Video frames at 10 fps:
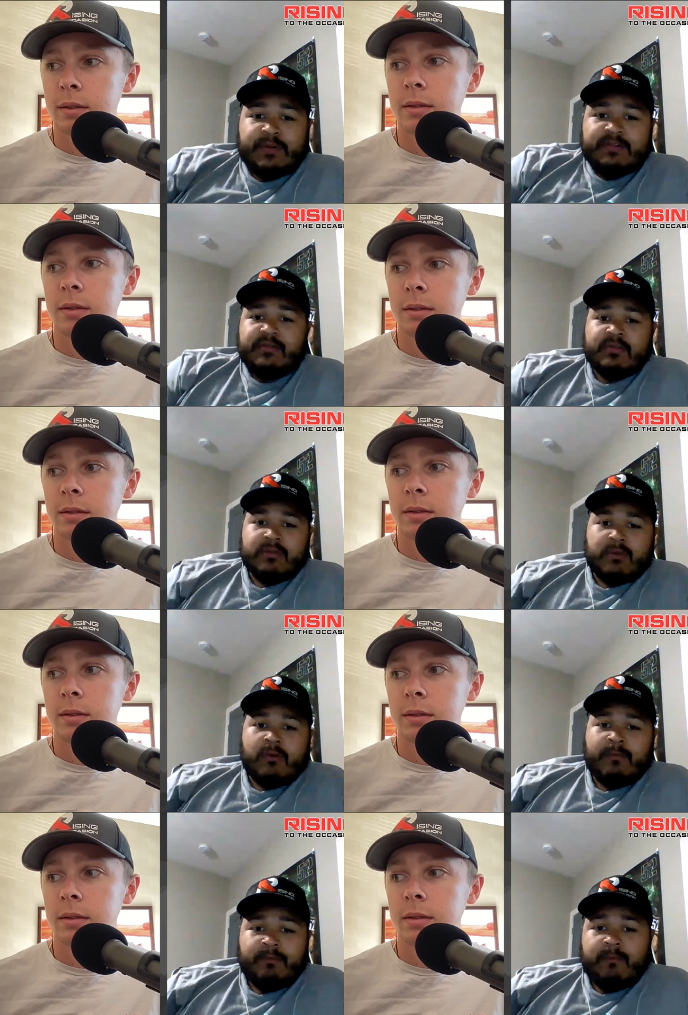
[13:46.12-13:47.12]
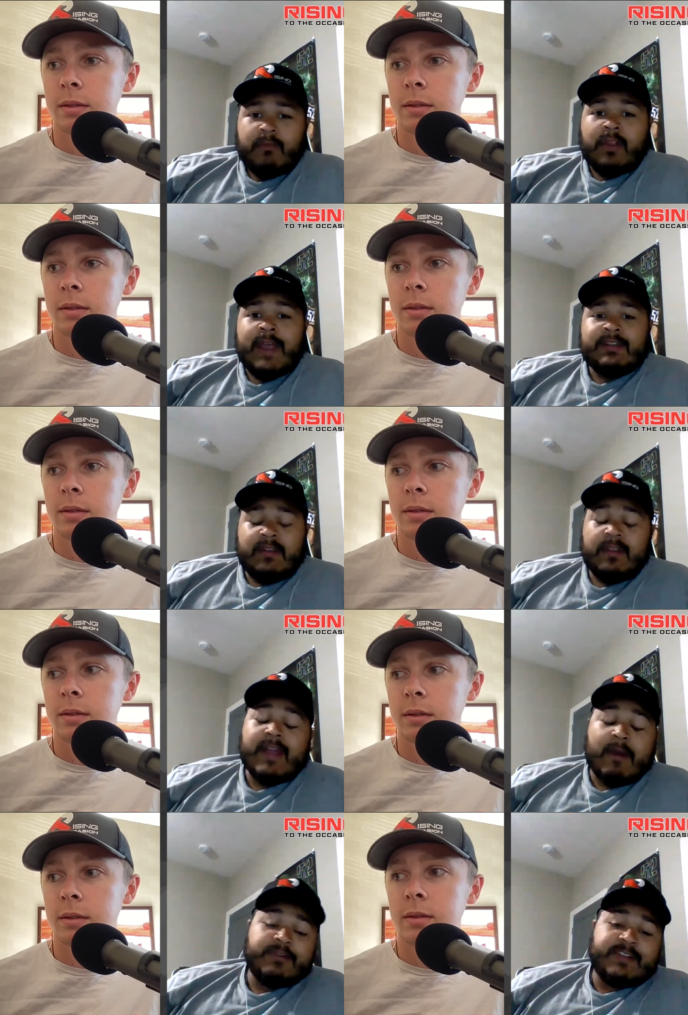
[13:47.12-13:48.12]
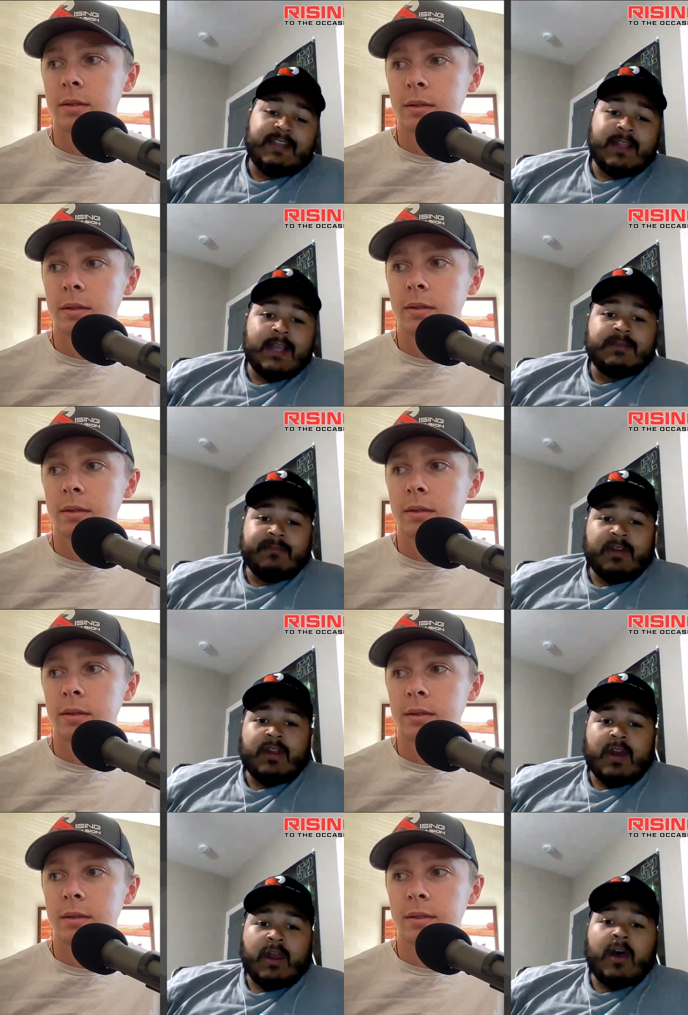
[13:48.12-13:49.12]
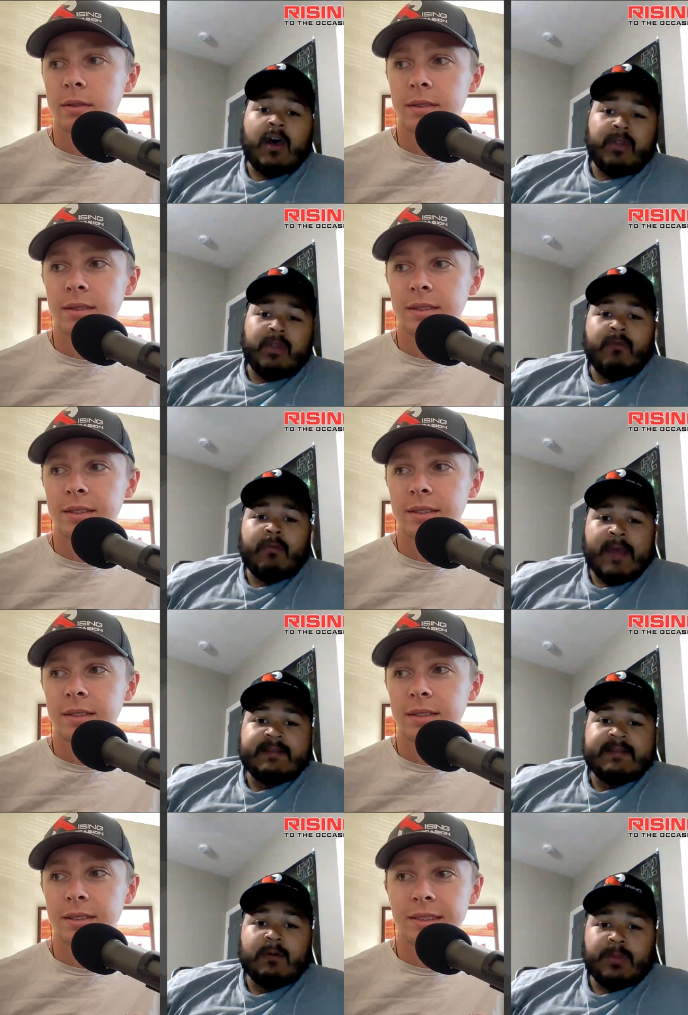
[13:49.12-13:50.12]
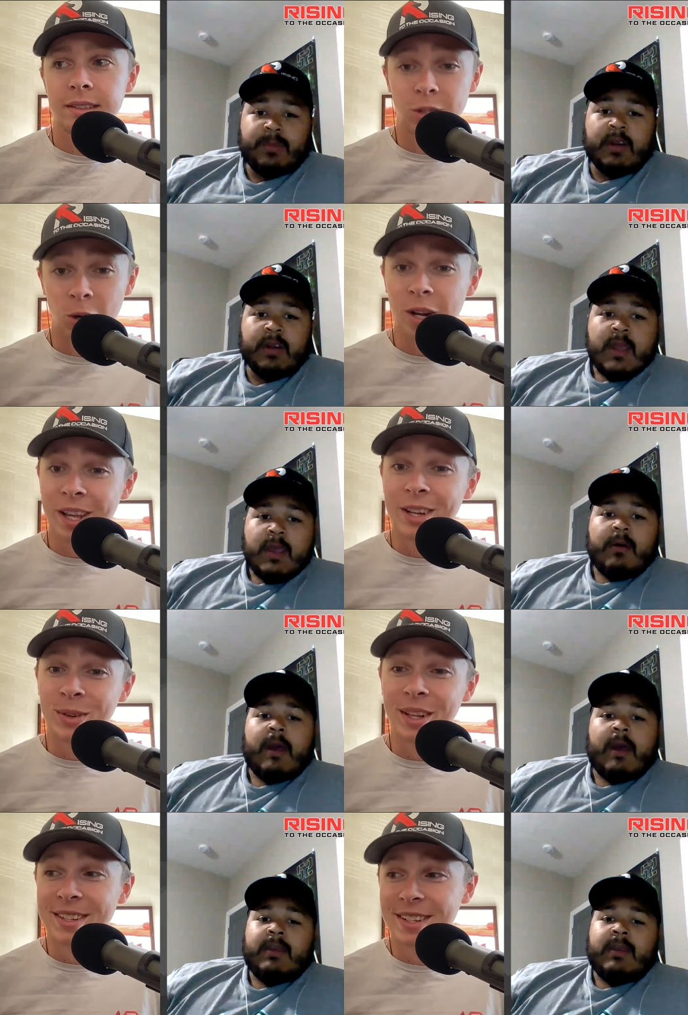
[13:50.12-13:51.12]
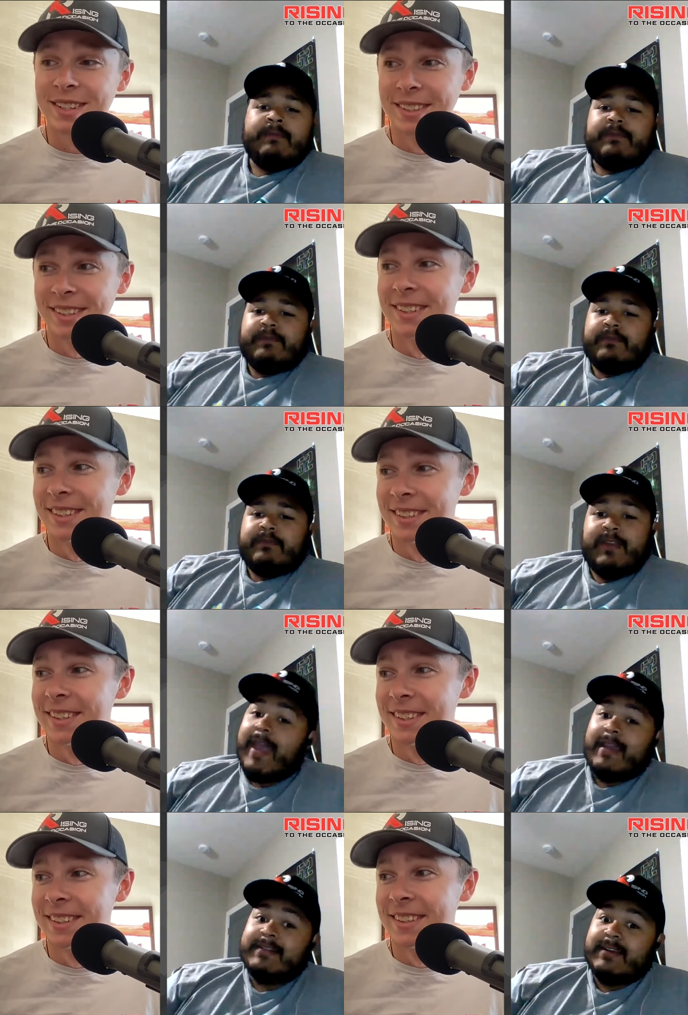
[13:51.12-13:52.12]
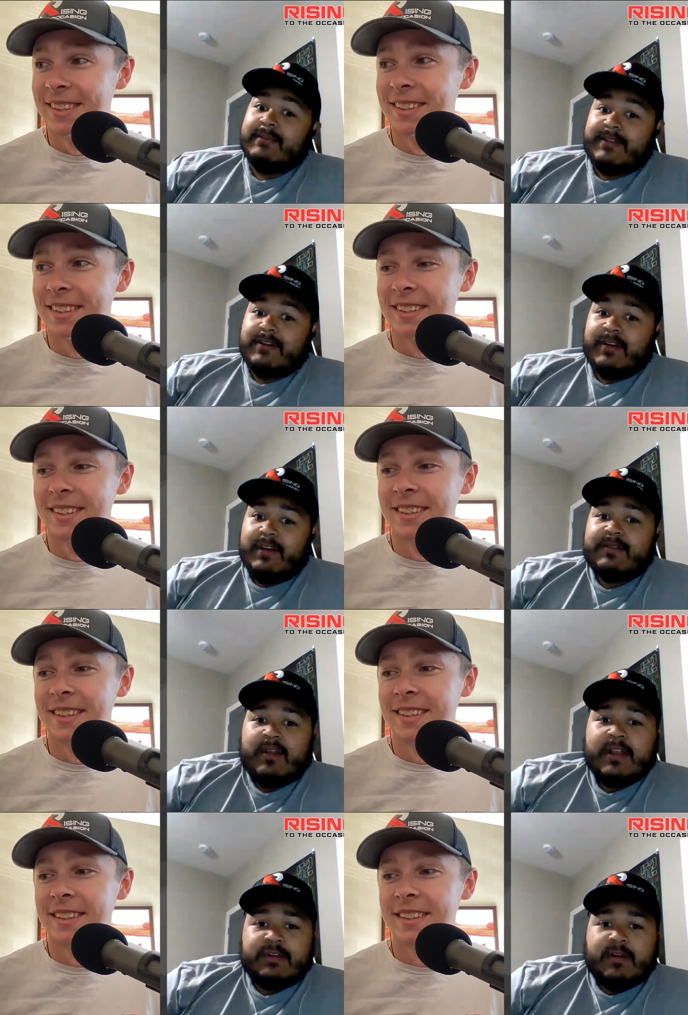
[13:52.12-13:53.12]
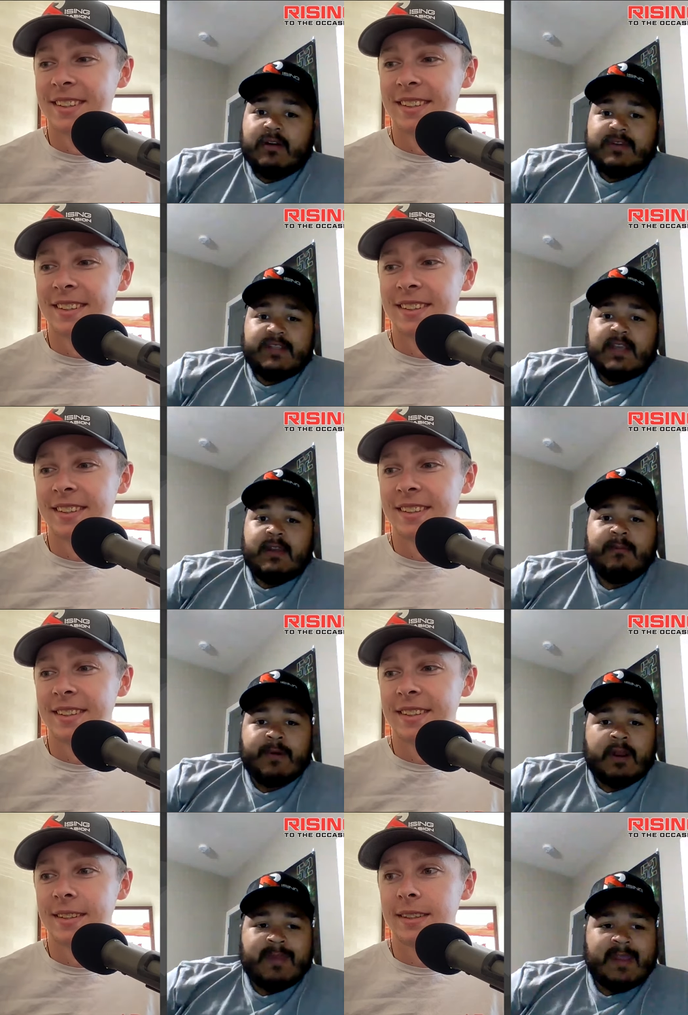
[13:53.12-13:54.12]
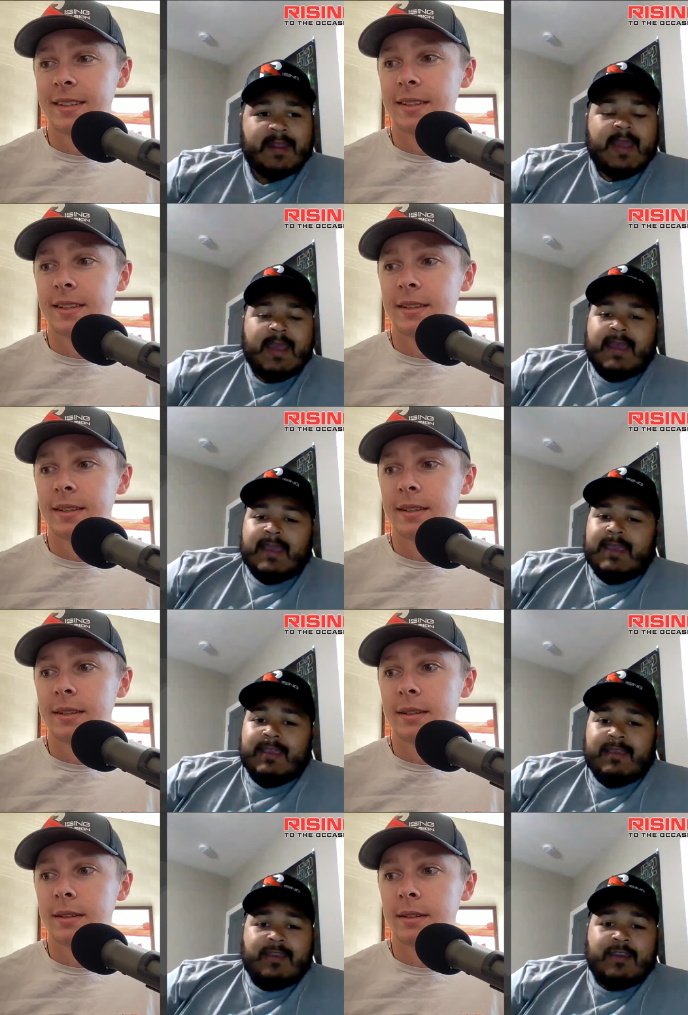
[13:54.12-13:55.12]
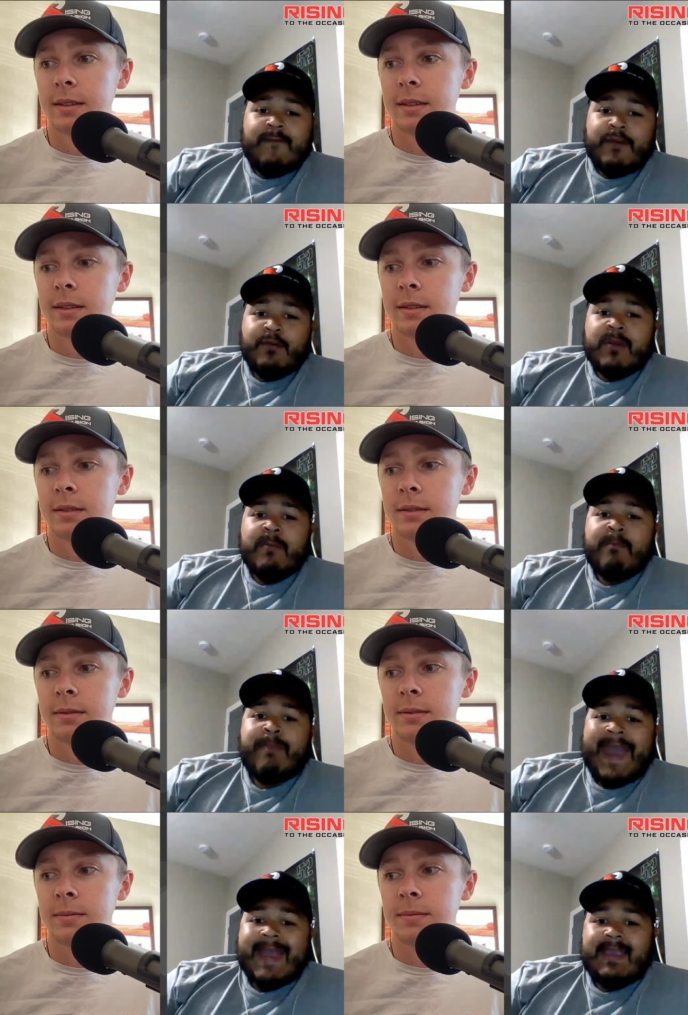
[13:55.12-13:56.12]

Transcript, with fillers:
Speaker 1: year old led. And I wouldn't say legend, but an unbelievable basketball player.
Speaker 2: Turning I into mean, a legend.
Speaker 1: Yeah, he's going to be turning into a legend, 100. percent But I mean, y- if you can back it